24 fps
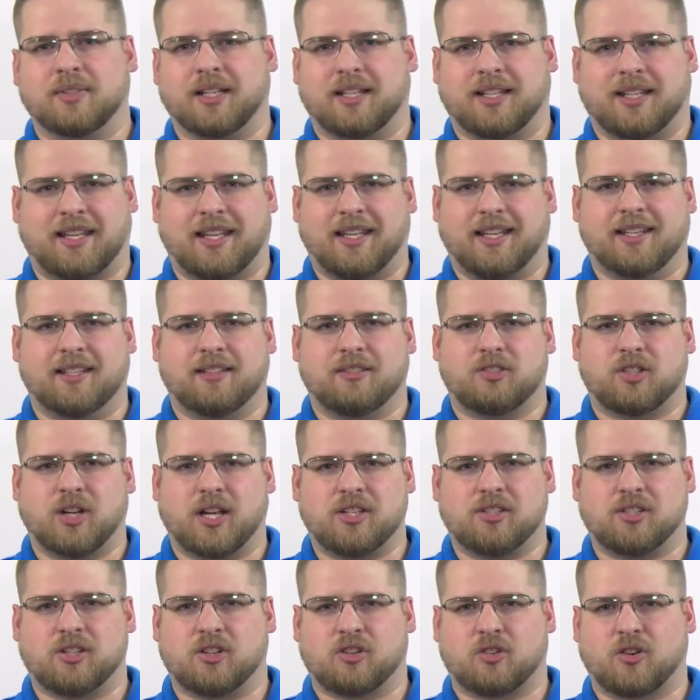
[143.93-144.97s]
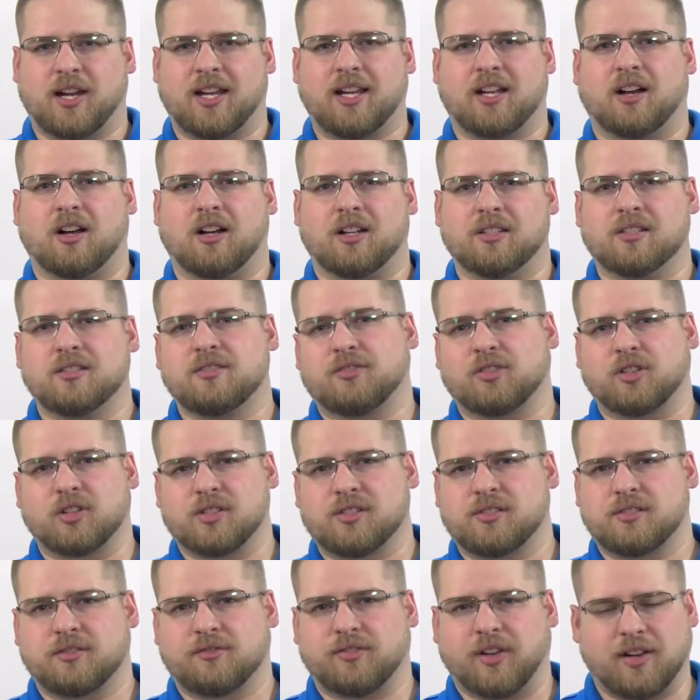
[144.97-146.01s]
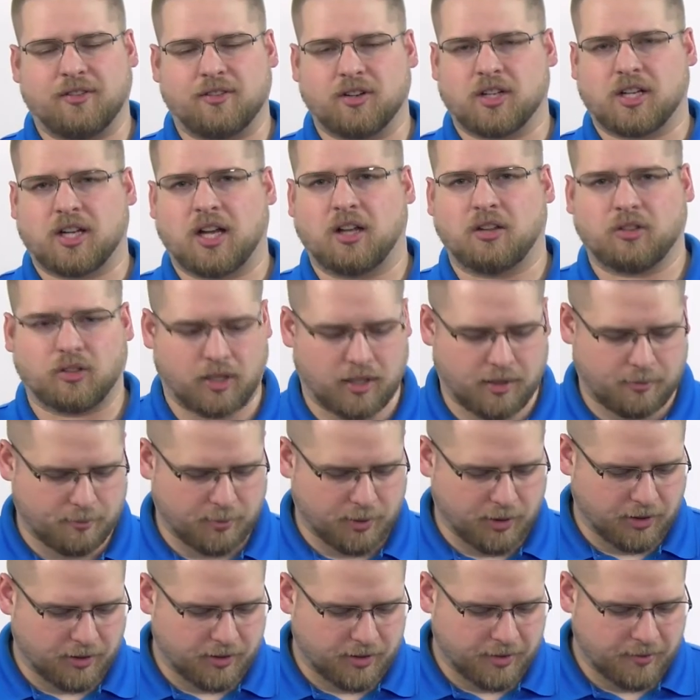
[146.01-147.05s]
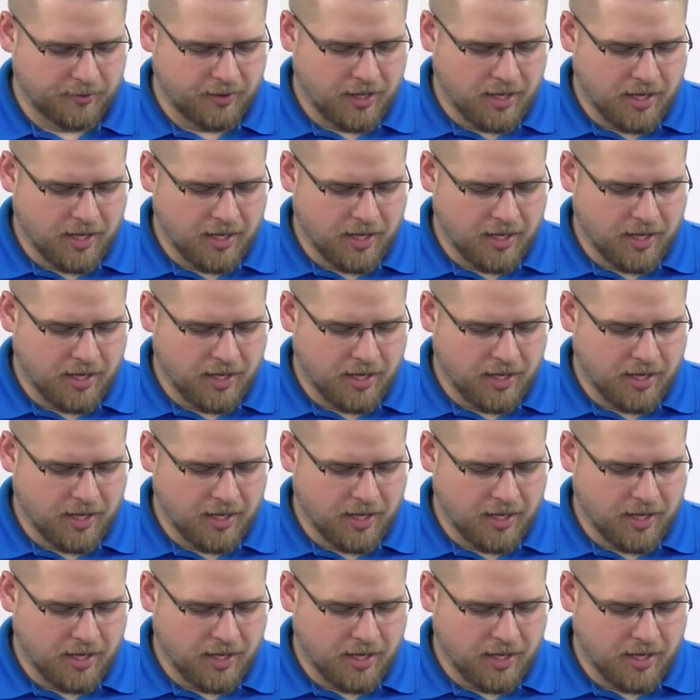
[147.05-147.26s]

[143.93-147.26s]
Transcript: a kid changing crayons for his favorite coloring book.